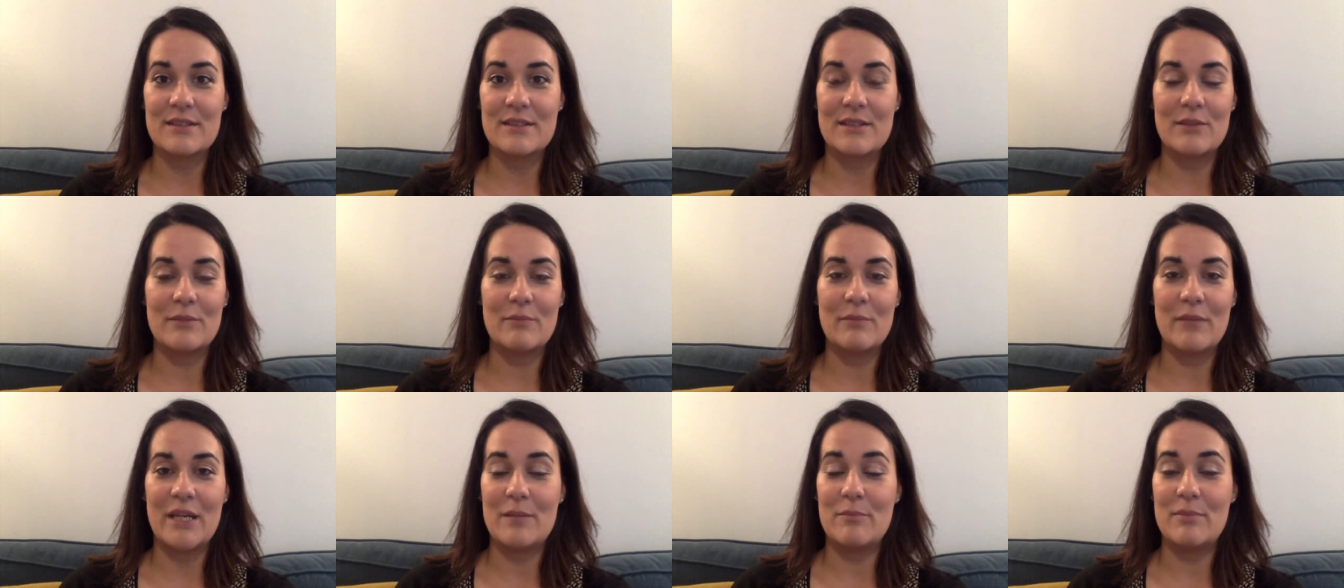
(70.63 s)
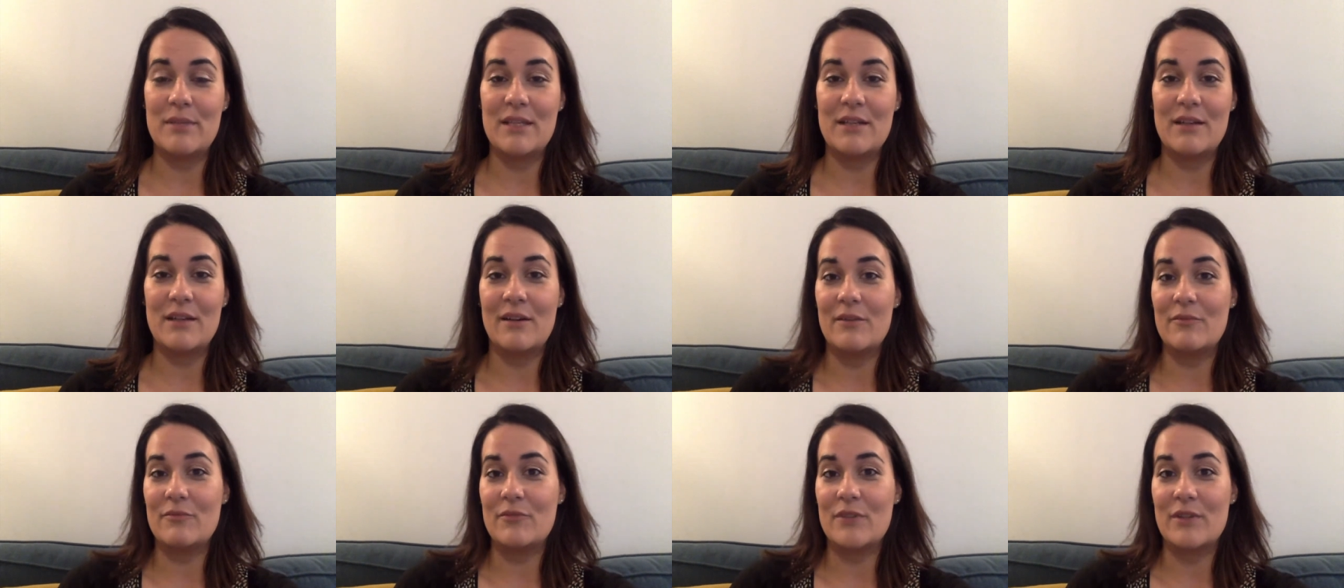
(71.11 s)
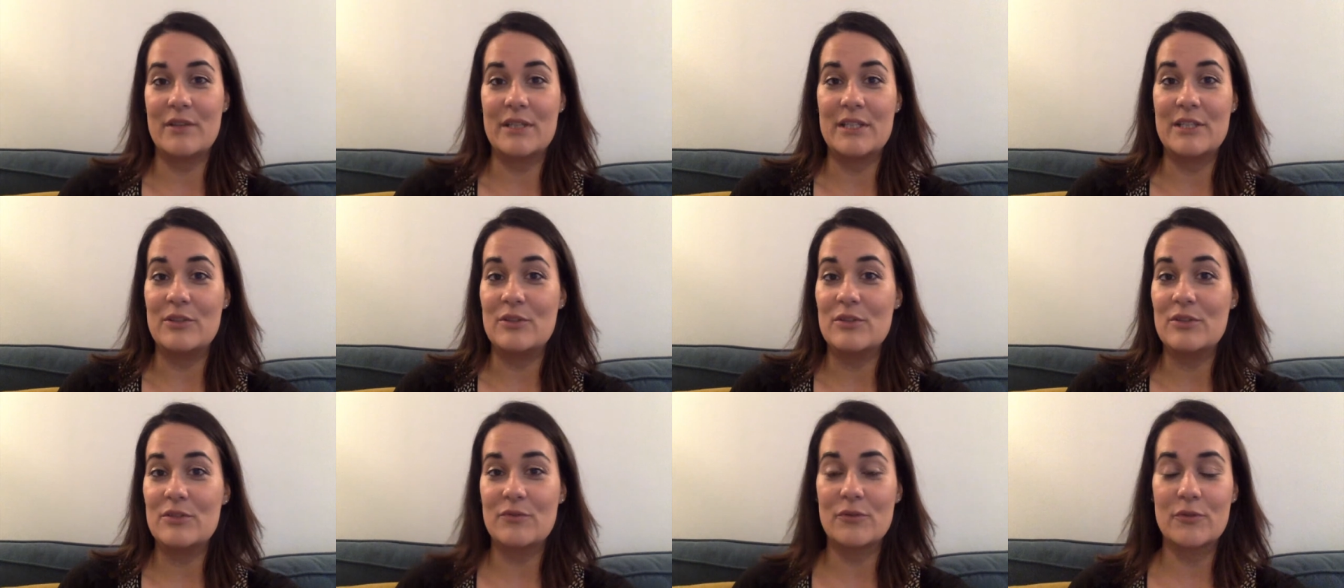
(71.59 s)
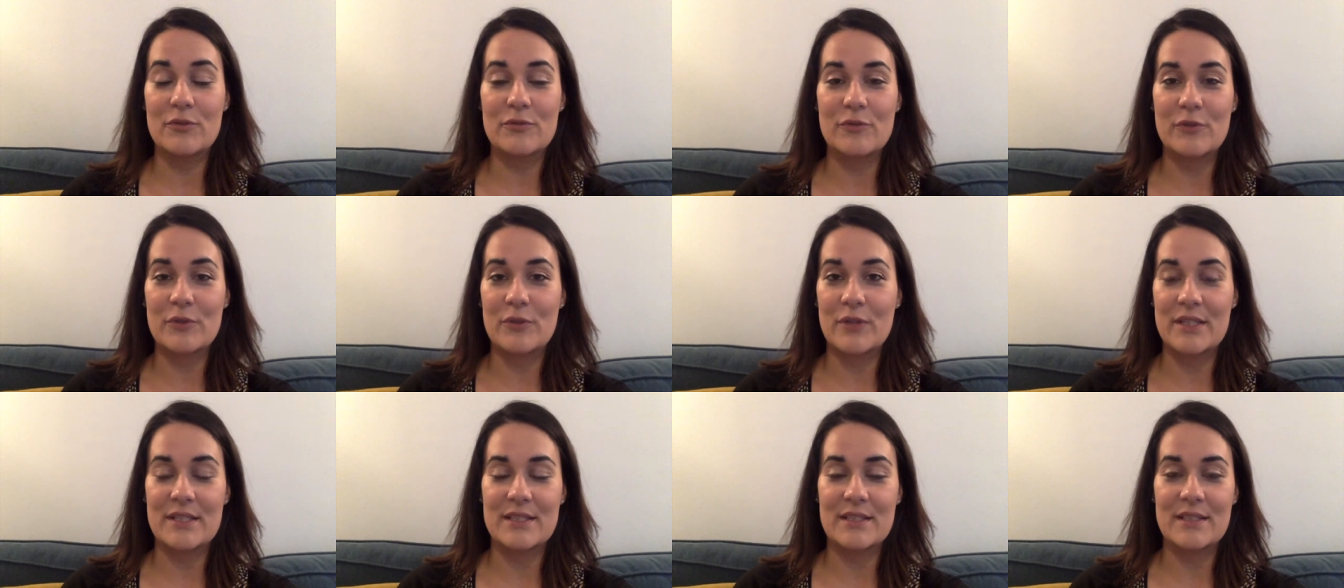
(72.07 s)
that maybe aren't very useful
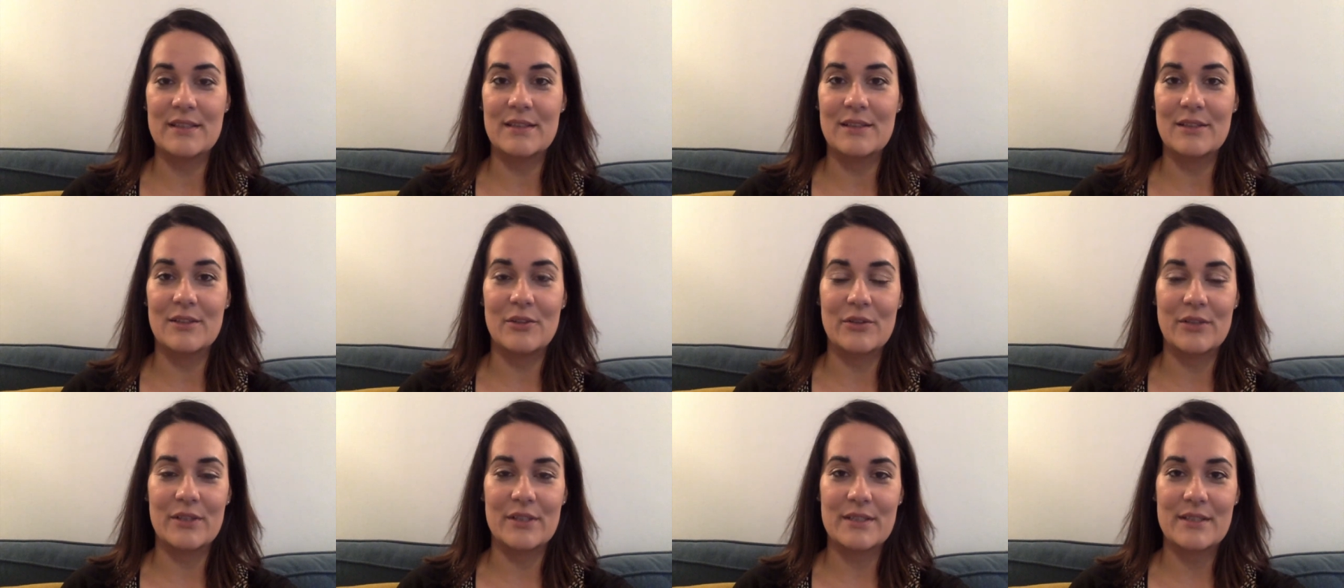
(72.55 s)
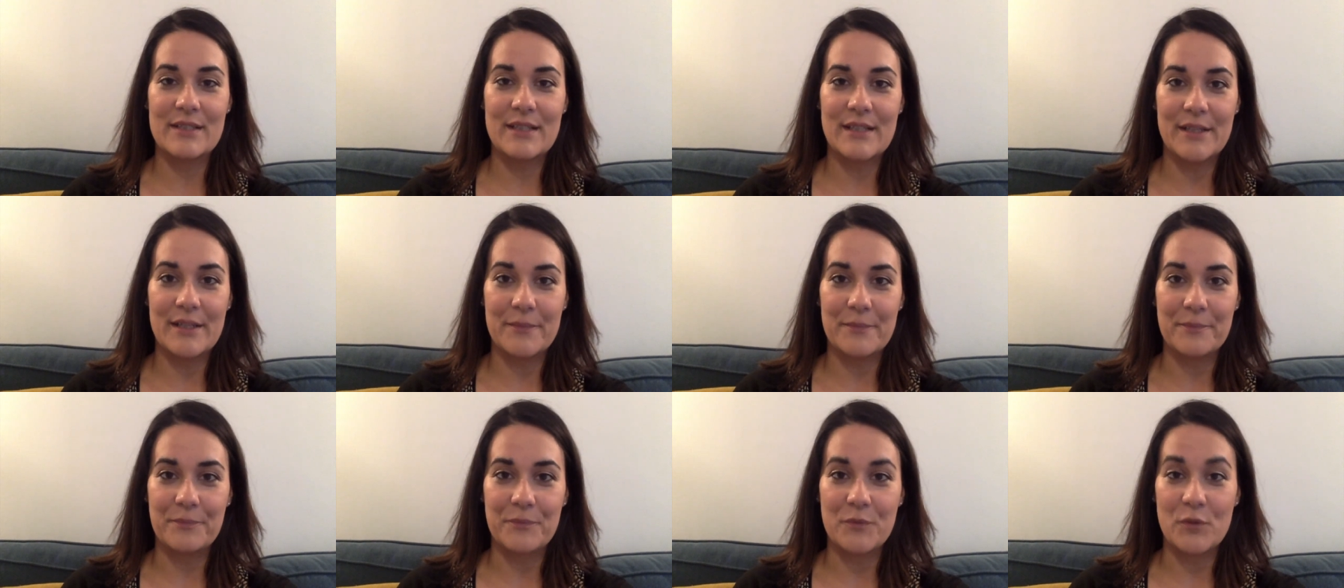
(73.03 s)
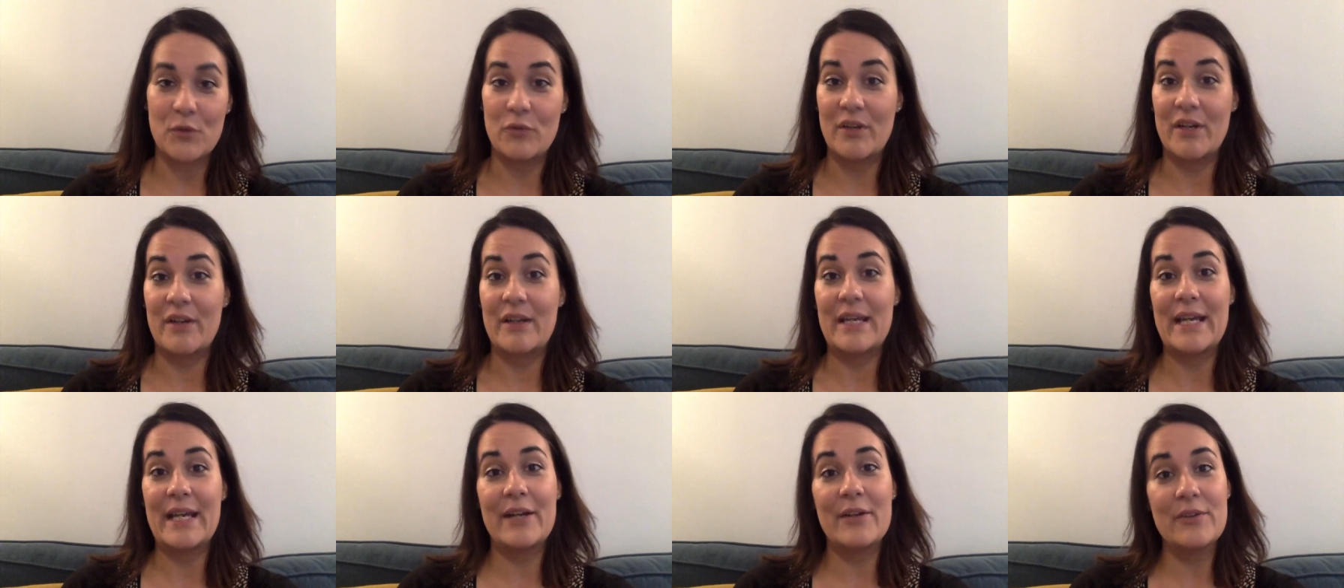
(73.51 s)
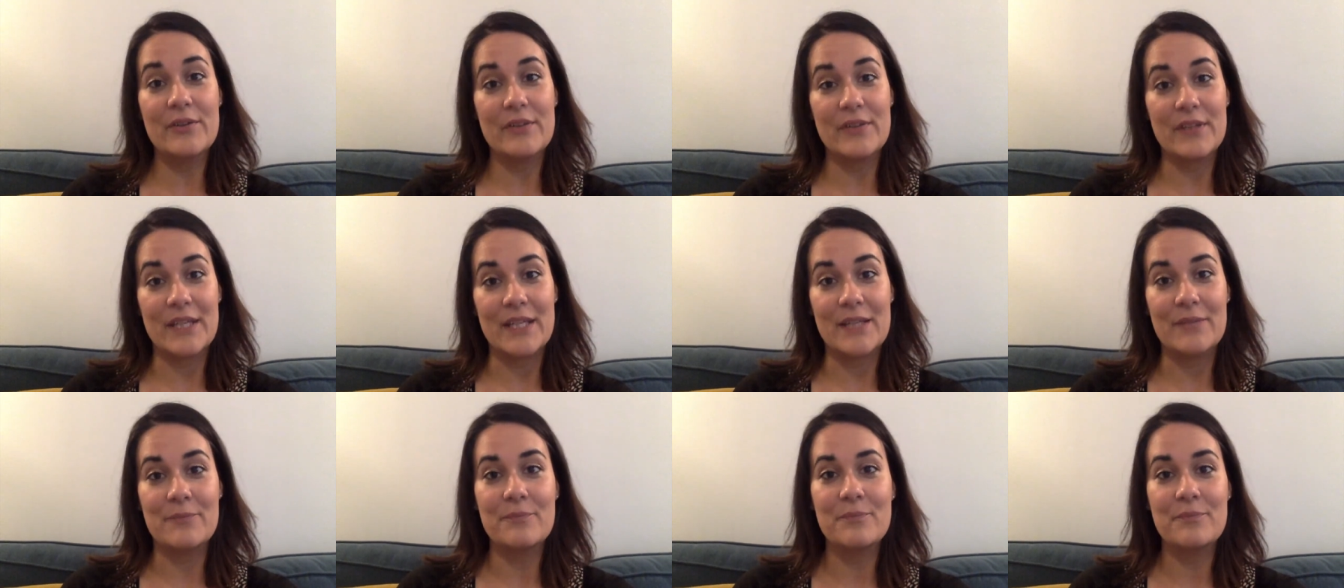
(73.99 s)
for us in the longer term or very
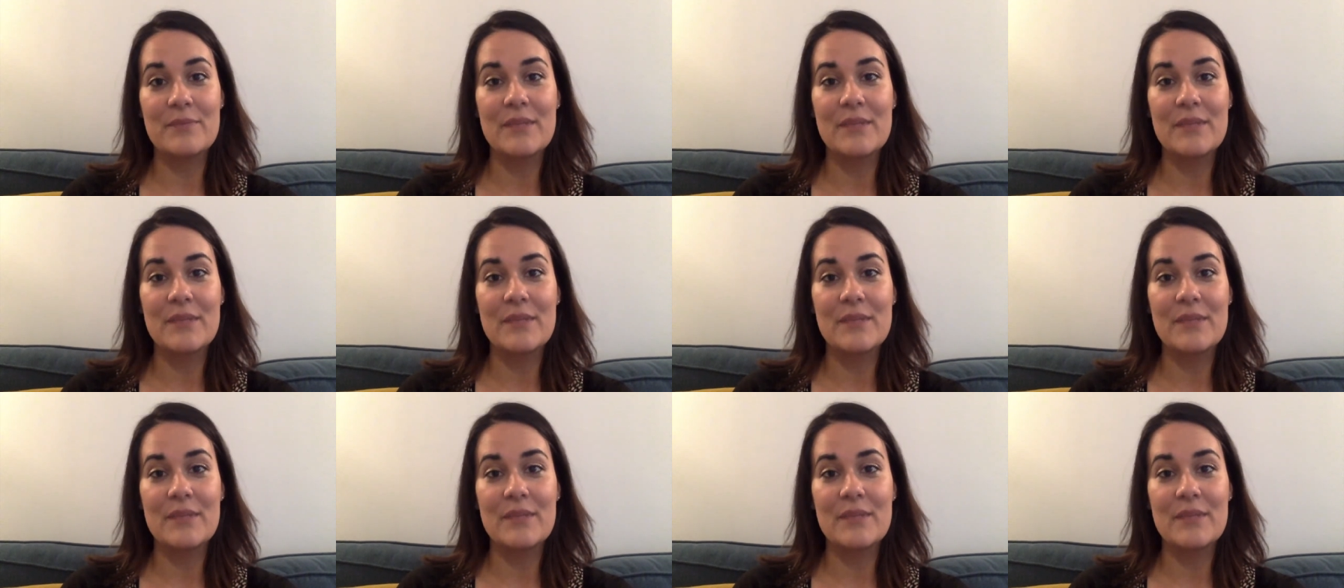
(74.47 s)
healthy